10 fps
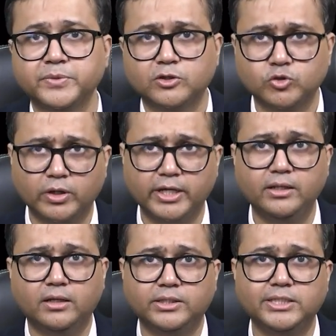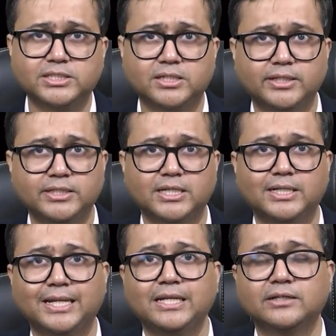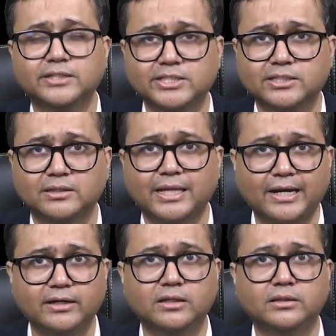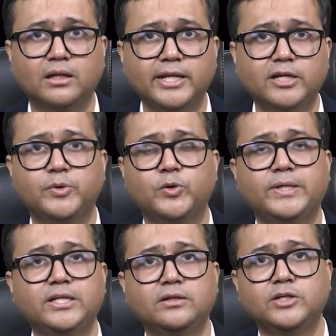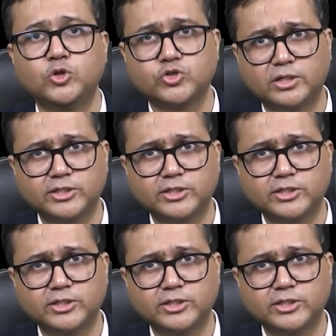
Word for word: So again, these studies are telling us that the link between delusional